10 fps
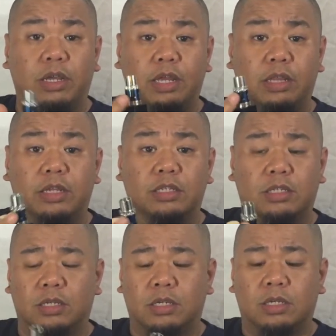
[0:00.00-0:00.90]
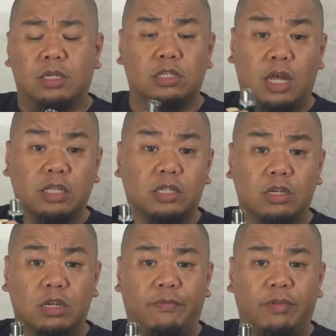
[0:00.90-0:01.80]
in this. So that's
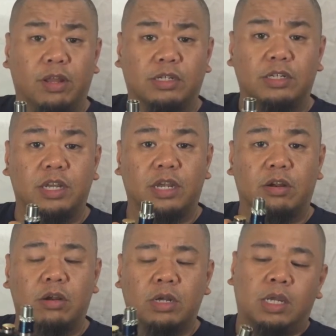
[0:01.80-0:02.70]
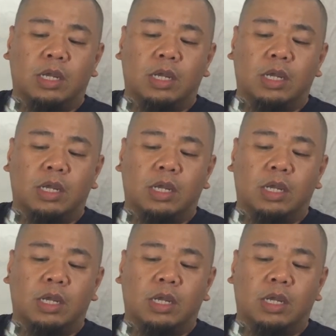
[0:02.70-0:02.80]
good if you like to tinker.